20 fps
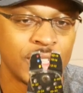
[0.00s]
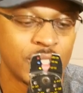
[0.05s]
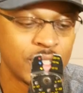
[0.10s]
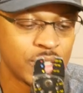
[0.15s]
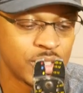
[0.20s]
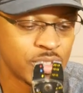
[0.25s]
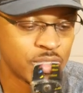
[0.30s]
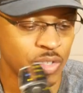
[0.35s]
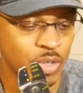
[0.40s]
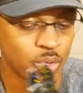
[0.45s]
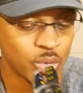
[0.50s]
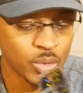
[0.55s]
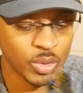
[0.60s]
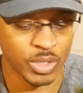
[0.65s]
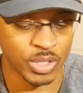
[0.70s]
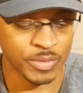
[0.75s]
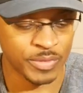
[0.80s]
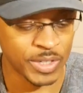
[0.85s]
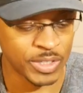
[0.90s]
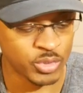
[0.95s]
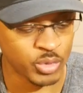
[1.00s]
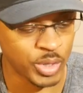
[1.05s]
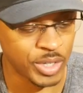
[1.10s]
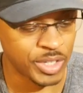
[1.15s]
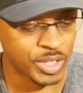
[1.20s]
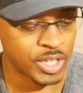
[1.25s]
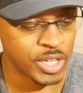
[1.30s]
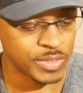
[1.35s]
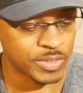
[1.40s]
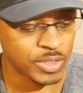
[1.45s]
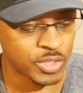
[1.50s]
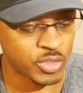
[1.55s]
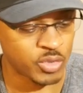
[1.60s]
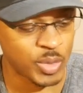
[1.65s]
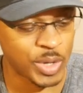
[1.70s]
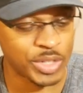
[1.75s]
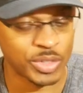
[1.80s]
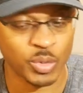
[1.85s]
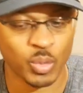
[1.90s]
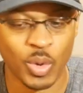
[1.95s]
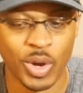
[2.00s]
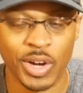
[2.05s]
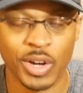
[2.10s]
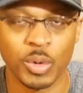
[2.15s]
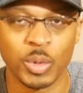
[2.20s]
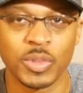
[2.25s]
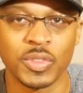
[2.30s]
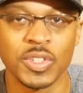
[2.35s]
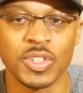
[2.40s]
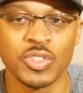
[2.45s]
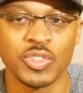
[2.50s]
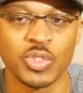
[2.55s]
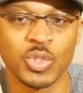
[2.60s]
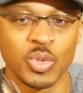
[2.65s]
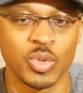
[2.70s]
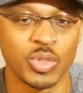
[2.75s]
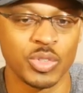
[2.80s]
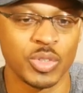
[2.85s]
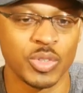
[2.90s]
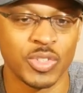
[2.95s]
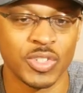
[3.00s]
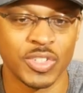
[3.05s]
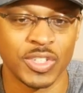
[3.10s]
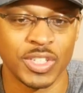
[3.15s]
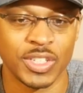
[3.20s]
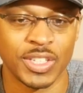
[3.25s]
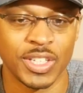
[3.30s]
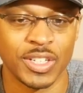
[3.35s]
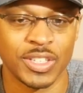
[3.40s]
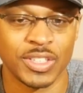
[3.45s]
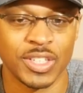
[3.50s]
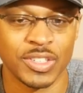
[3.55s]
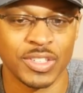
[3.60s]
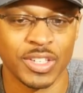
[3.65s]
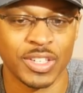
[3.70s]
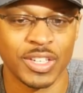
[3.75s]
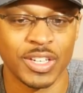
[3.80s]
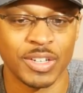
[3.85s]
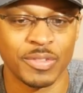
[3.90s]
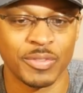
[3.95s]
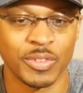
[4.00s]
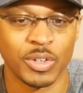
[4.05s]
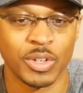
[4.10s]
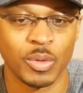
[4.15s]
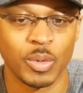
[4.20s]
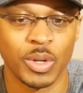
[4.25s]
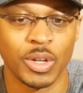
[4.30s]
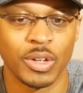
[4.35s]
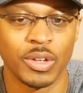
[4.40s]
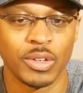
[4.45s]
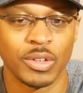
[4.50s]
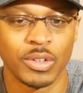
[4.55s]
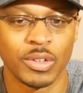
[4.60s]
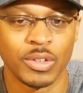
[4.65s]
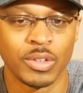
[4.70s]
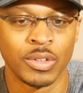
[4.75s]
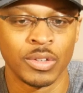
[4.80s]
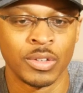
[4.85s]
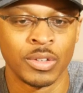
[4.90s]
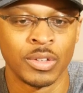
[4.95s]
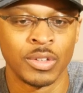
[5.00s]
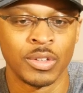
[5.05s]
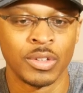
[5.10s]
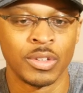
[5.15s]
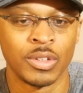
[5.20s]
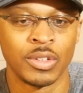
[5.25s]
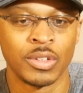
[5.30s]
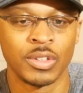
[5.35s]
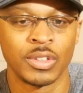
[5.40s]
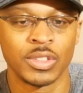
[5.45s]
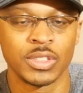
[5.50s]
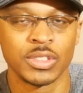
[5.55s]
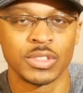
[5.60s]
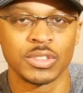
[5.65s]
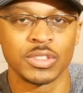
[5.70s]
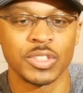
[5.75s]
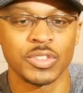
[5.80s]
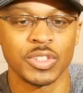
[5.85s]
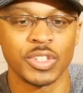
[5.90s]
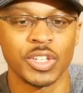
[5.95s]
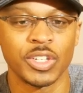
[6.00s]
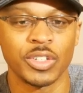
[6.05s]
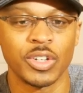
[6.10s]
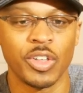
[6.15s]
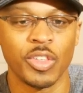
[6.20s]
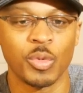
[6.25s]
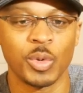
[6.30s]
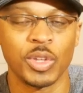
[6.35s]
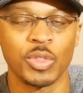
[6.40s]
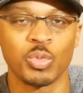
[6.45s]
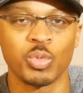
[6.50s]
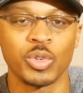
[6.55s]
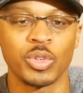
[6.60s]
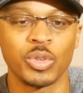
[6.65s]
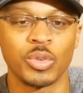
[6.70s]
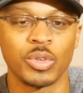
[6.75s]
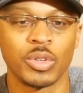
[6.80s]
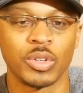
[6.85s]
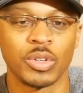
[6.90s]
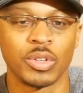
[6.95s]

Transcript: So if I try to cut the stranded wire with this tool, you'll see that it doesn't cut very well. It doesn't cut all the way through.